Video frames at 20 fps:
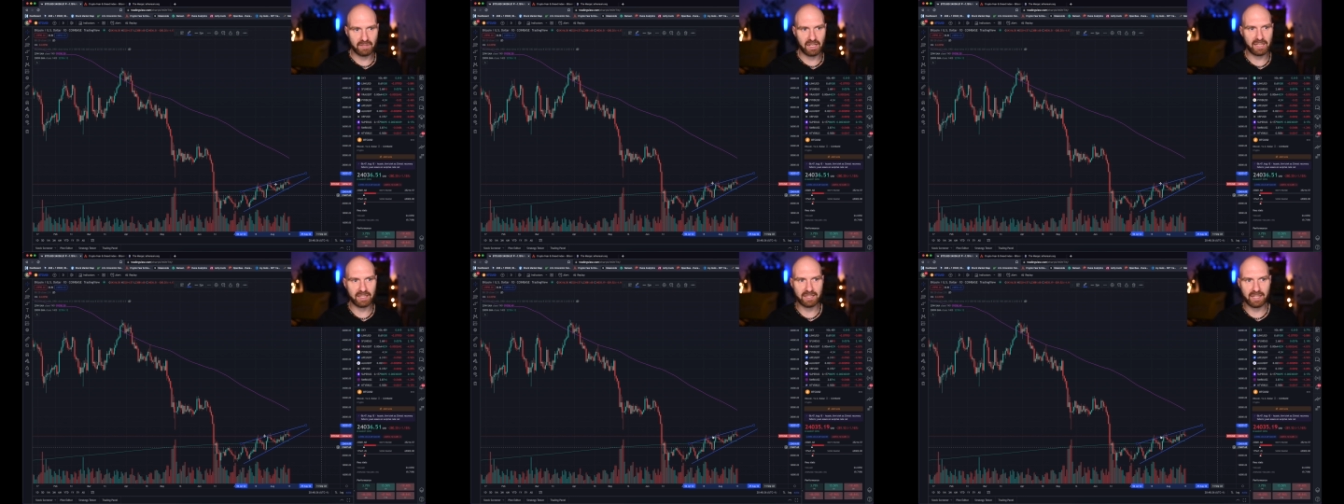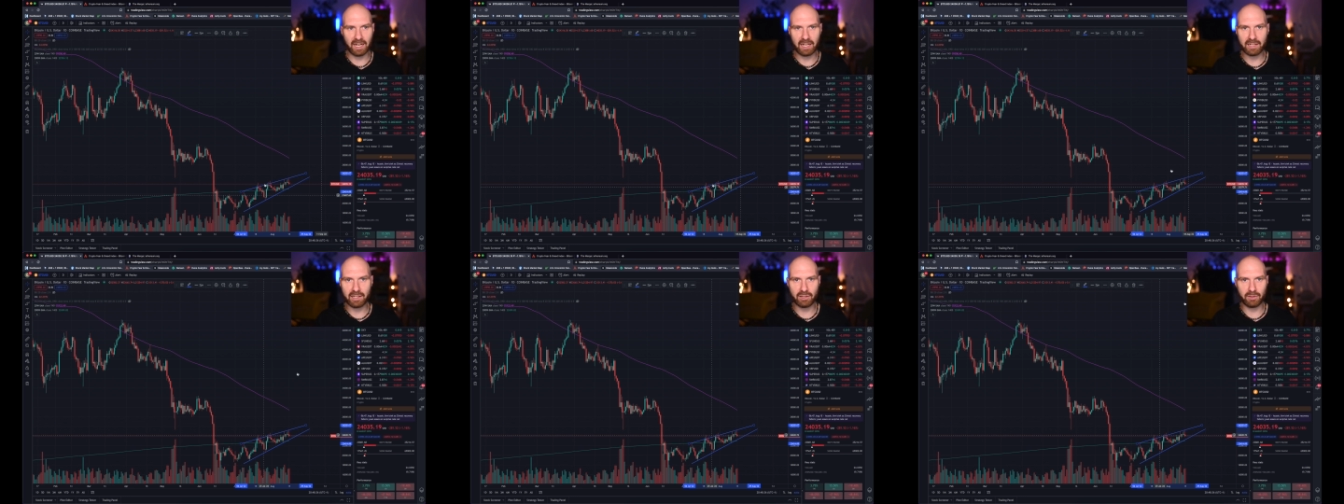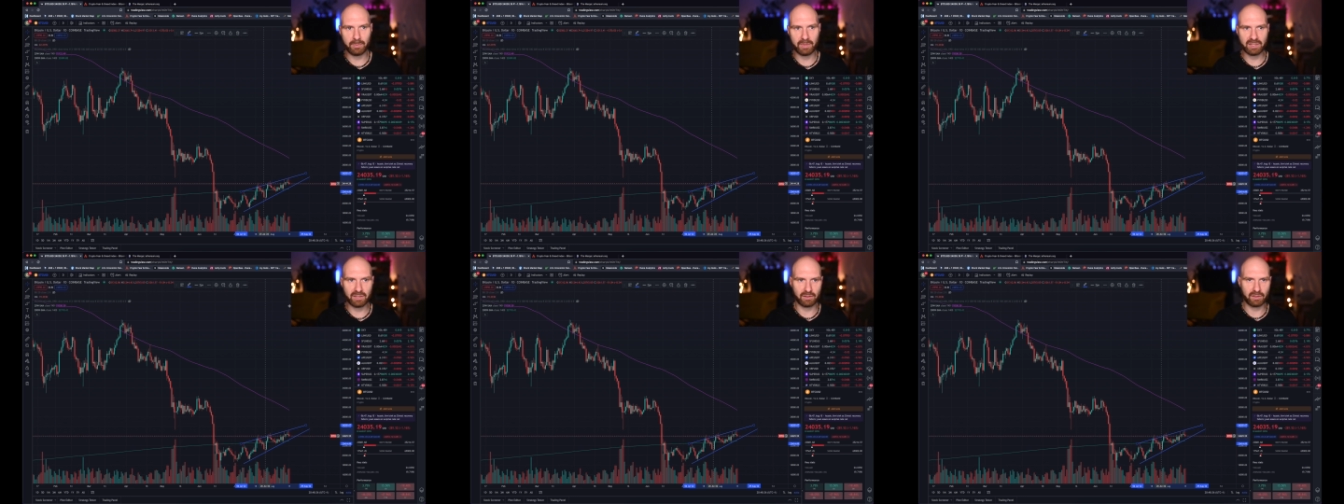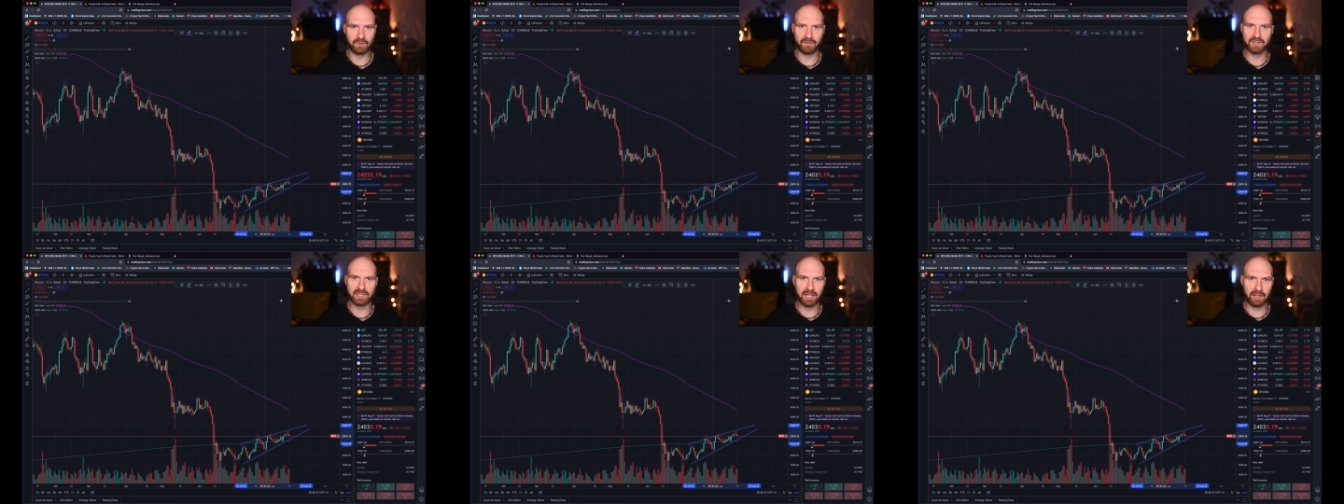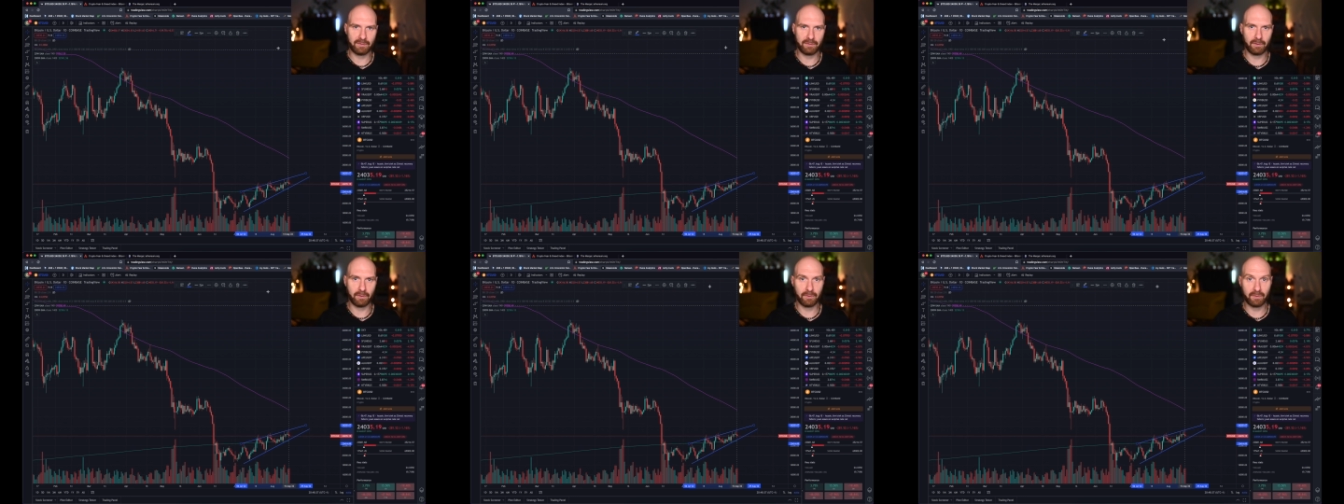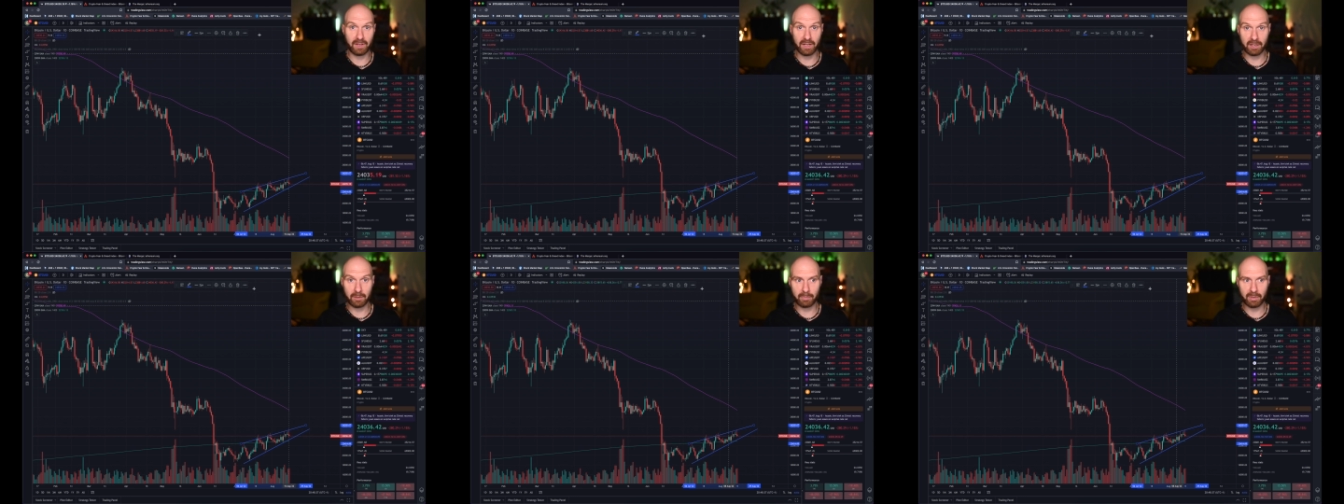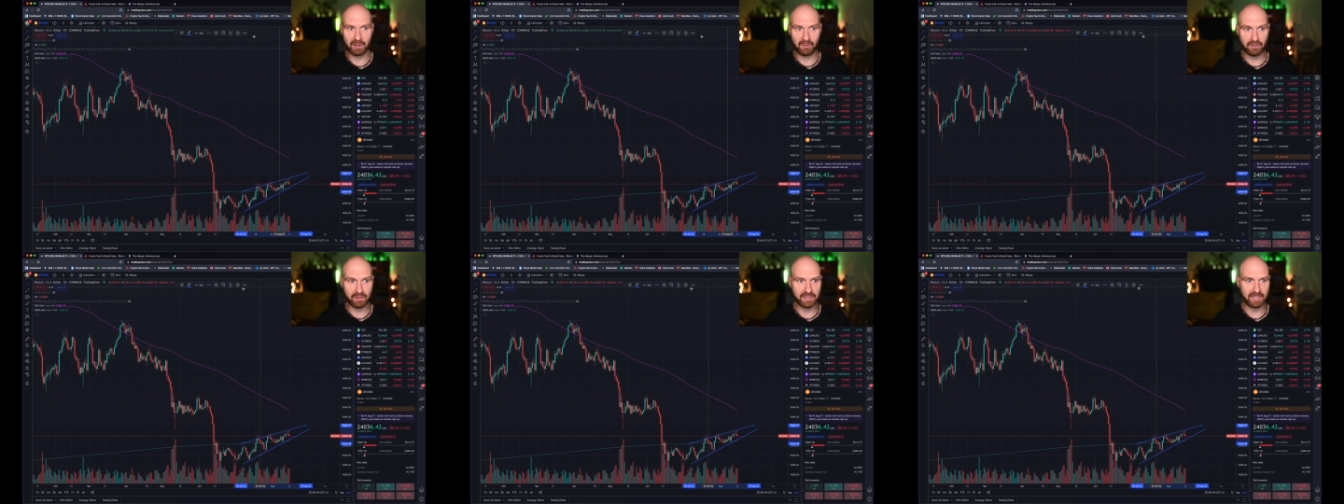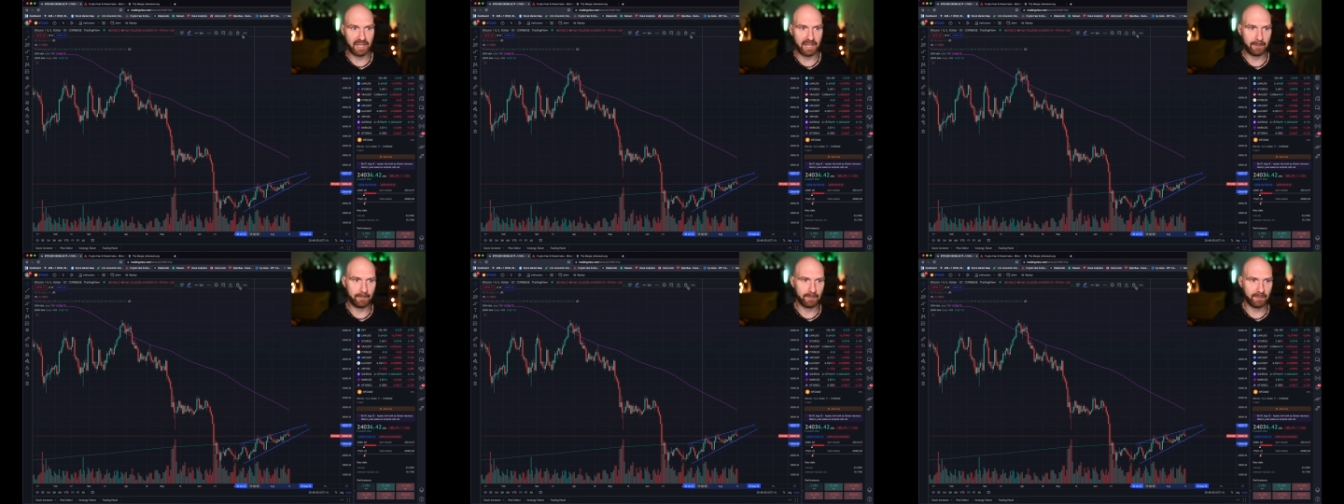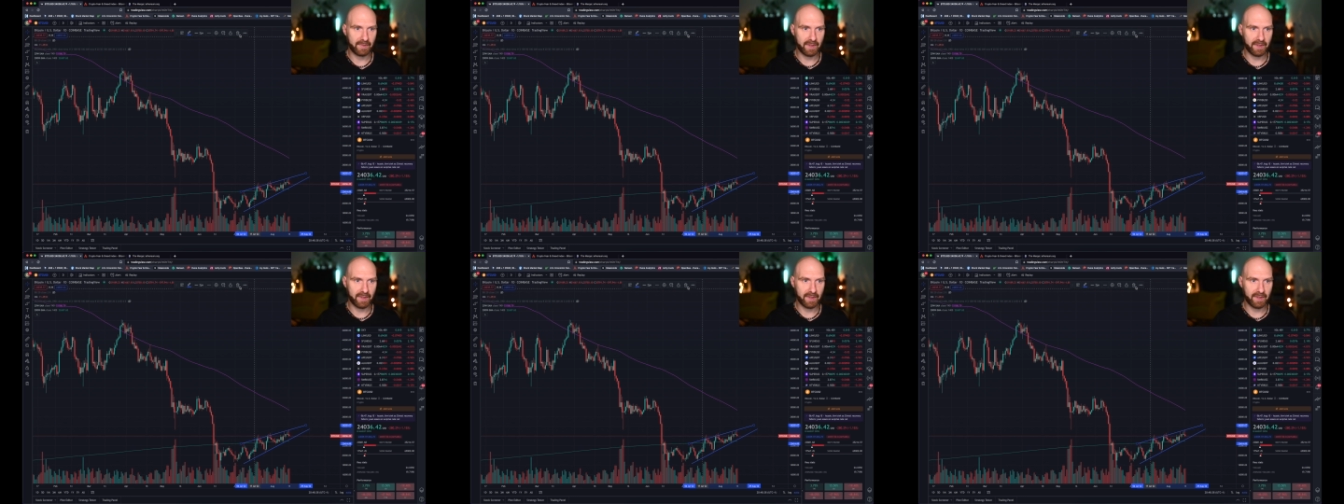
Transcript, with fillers: it's likely to be sort of self-fulfilling prophecy